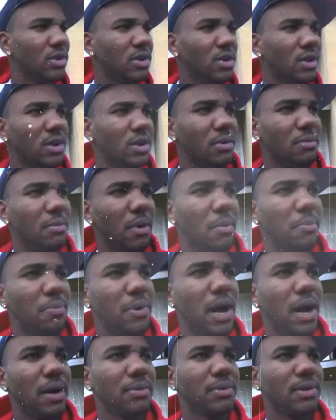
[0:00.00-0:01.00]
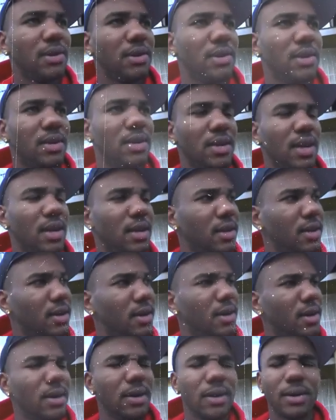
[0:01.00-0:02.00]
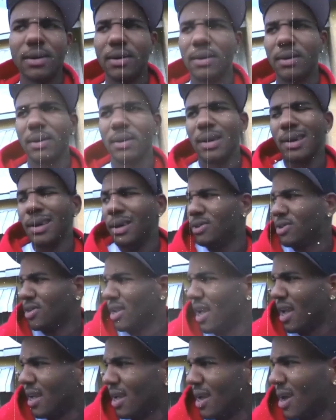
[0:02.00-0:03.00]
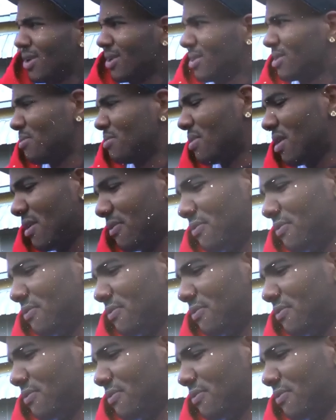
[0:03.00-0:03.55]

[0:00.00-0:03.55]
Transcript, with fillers: Meanwhile, The Game was also working hard on his debut album,